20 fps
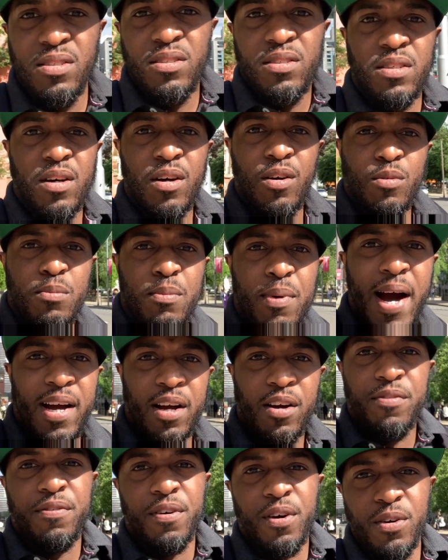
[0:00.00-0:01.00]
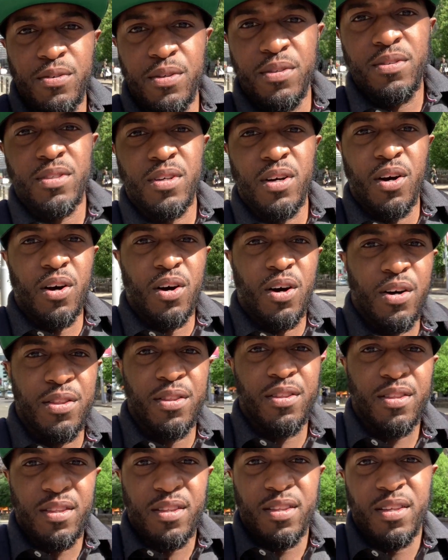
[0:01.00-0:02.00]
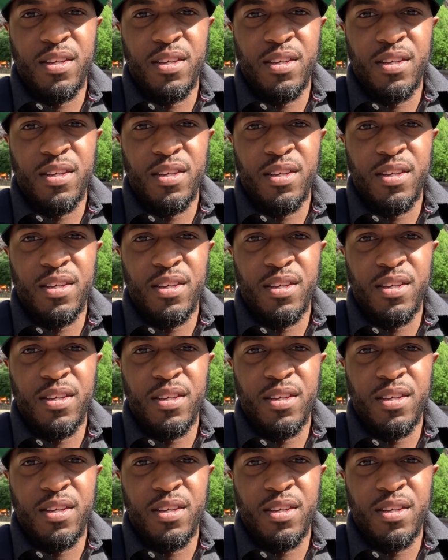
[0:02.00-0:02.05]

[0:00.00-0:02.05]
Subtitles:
So So microphone on,